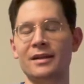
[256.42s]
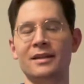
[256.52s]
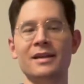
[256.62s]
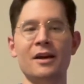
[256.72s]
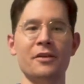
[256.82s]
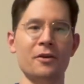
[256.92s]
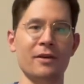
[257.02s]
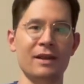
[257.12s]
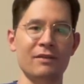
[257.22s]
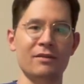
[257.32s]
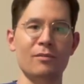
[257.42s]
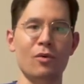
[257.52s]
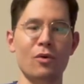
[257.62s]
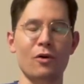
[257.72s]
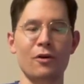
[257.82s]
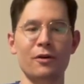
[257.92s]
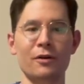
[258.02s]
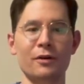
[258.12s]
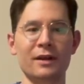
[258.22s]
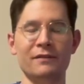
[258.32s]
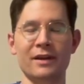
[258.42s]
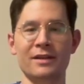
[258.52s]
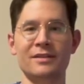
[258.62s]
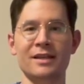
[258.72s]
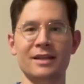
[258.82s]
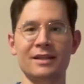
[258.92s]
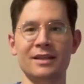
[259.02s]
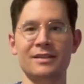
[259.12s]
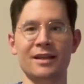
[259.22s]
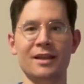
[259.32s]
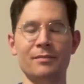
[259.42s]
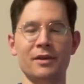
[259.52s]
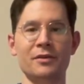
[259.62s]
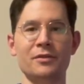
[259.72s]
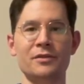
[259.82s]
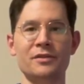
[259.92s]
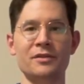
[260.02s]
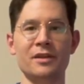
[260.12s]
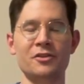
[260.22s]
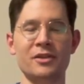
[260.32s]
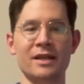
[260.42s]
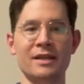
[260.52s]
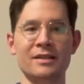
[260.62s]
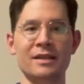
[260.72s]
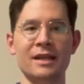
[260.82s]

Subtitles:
And now there are even more advanced techniques that can be used, such as